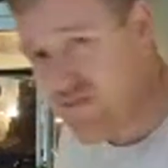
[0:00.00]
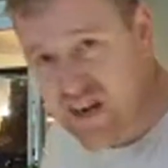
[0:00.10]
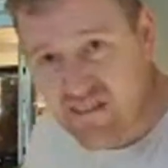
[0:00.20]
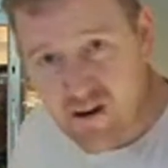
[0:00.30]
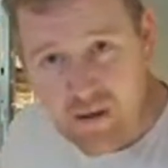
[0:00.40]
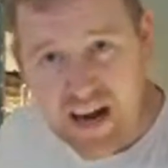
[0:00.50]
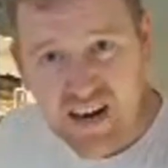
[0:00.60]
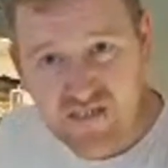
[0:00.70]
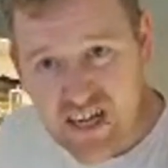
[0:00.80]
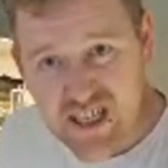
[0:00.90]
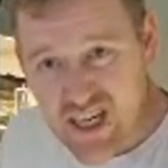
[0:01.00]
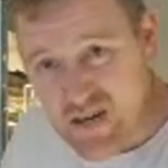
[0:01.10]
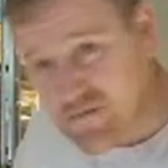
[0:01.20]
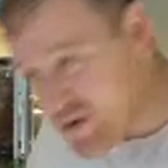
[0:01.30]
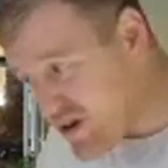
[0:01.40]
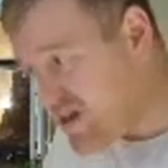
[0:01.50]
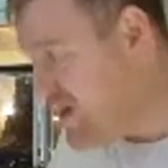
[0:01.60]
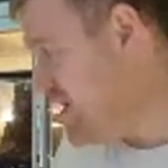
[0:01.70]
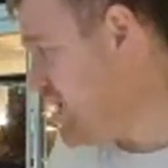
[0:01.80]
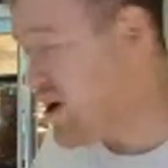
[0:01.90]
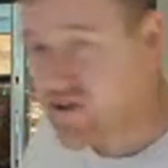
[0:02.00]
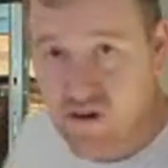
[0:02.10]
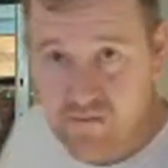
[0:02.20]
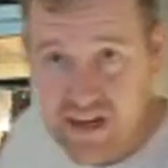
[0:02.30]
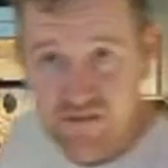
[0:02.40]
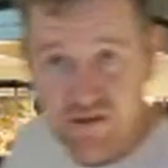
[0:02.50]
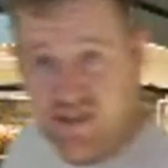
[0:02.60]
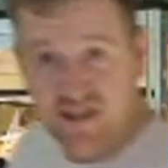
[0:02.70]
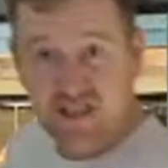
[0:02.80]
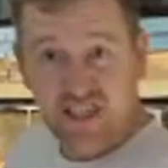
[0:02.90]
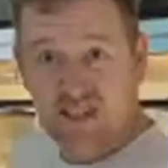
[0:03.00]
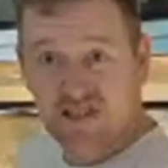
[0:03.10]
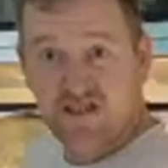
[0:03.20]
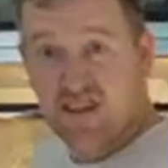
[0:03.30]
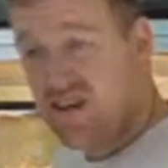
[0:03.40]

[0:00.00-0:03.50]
regrow back eventually, but I call him Death Wish because he is just,